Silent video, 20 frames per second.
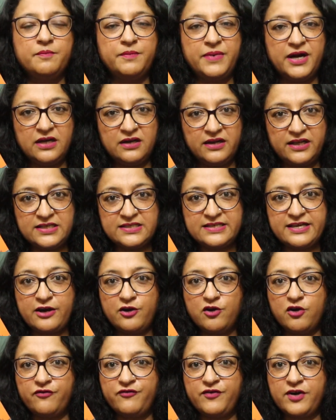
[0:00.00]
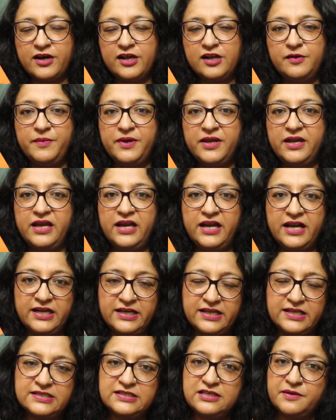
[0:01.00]
but instead of Huckleberry,
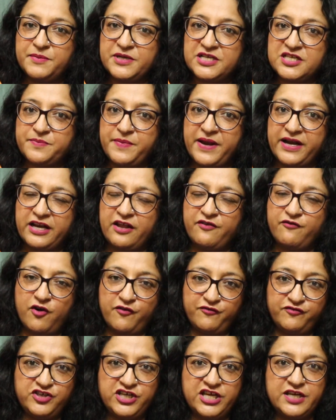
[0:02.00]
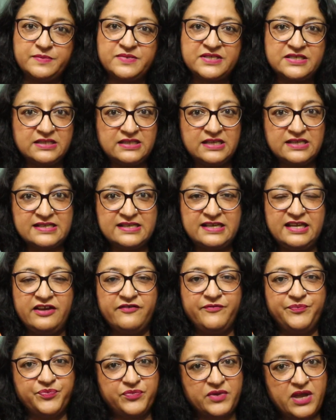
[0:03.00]
it tells the perspective of James, the
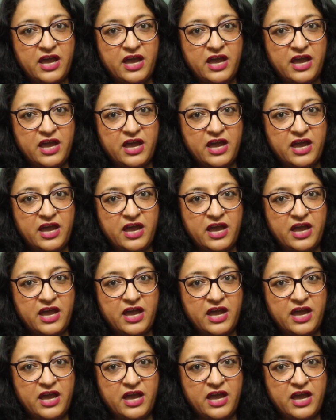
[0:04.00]
slave.